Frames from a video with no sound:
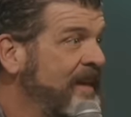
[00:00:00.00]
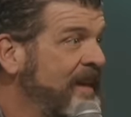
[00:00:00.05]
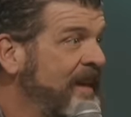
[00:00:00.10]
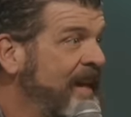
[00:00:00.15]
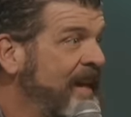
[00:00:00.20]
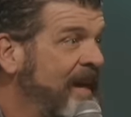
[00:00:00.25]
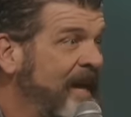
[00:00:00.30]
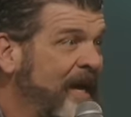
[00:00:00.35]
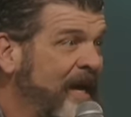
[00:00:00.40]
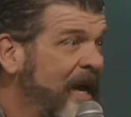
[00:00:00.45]

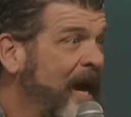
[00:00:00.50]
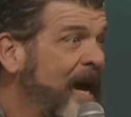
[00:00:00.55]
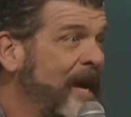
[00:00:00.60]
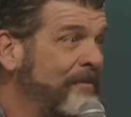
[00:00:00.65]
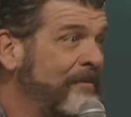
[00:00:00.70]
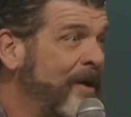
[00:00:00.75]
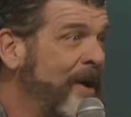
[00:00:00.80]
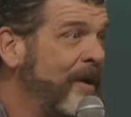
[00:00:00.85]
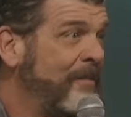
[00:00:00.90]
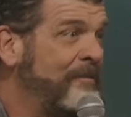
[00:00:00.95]
And got
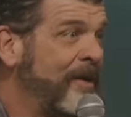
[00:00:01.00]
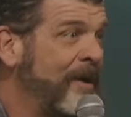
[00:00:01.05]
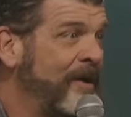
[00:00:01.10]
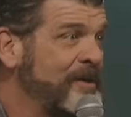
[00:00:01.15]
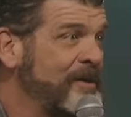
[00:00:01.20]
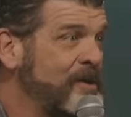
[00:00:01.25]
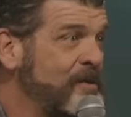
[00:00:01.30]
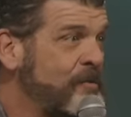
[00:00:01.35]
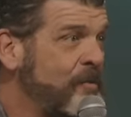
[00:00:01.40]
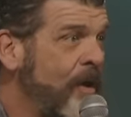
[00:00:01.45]
him up, bawling
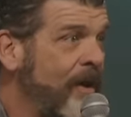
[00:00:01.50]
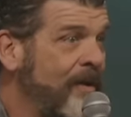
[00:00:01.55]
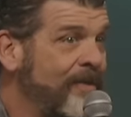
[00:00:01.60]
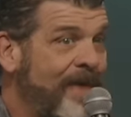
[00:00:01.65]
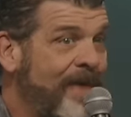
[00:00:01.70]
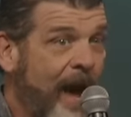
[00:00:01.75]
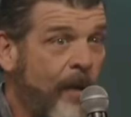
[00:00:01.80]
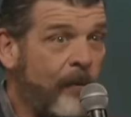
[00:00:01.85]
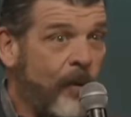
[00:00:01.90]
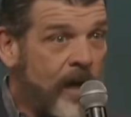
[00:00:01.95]
and squalling.
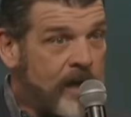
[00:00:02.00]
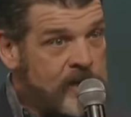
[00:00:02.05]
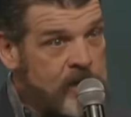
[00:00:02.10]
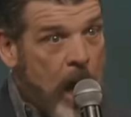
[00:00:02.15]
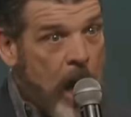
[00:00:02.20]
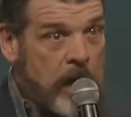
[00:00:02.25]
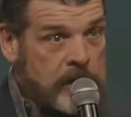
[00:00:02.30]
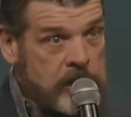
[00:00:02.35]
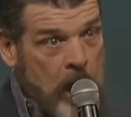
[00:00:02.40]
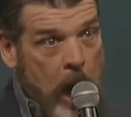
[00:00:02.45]
That was
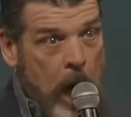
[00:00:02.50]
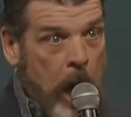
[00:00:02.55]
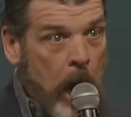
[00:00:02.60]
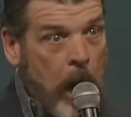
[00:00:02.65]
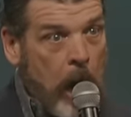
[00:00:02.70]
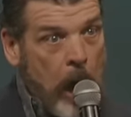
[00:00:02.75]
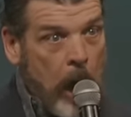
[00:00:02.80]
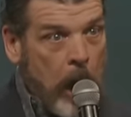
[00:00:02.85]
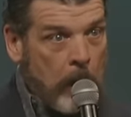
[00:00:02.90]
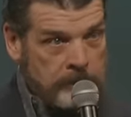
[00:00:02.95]

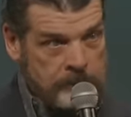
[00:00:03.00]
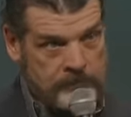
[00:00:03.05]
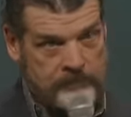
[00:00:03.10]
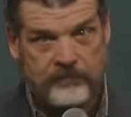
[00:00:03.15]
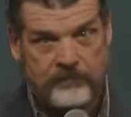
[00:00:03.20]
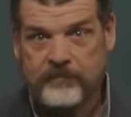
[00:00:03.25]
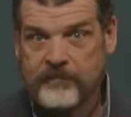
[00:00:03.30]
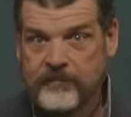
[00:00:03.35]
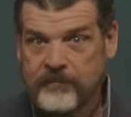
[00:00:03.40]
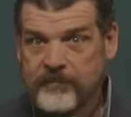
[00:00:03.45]
awesome.
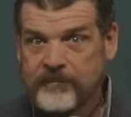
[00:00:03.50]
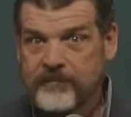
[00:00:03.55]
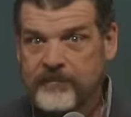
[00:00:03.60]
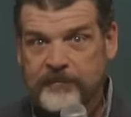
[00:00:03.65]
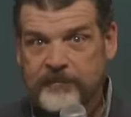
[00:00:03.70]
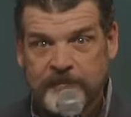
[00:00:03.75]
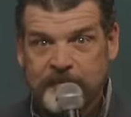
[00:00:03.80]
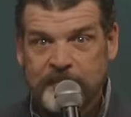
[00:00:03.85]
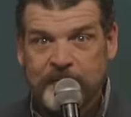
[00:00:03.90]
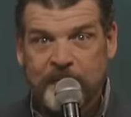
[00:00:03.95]

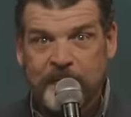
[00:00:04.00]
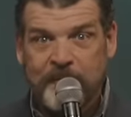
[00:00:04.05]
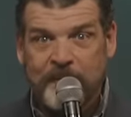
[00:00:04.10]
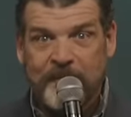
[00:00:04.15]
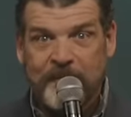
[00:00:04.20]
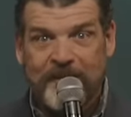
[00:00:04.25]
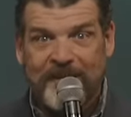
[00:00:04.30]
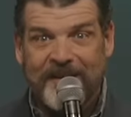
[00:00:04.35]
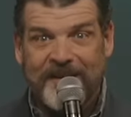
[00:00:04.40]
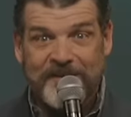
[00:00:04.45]

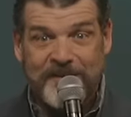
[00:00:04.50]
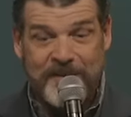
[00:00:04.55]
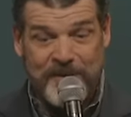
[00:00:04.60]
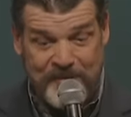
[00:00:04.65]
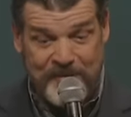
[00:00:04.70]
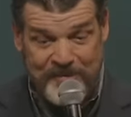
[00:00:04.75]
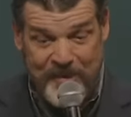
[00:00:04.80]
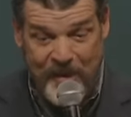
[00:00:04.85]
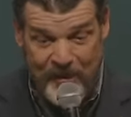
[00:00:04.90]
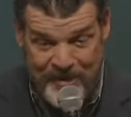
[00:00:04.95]
Do
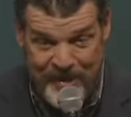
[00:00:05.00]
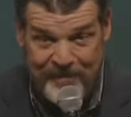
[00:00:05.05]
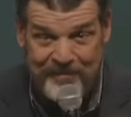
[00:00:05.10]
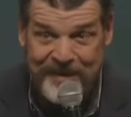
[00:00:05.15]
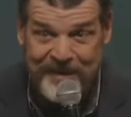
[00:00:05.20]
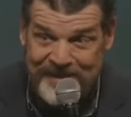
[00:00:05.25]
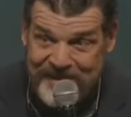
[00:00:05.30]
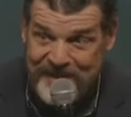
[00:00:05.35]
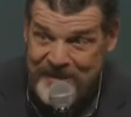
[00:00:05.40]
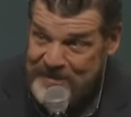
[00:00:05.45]
you know you're
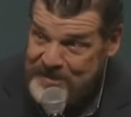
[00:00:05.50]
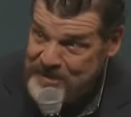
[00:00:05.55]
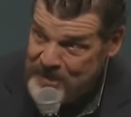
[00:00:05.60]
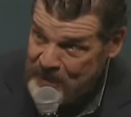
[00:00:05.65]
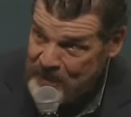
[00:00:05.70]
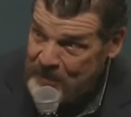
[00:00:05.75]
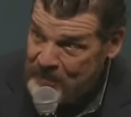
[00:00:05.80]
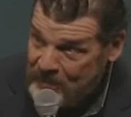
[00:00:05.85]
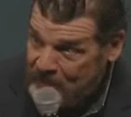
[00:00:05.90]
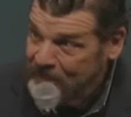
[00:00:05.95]
missing a
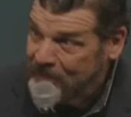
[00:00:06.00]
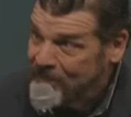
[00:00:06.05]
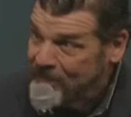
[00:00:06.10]
tooth?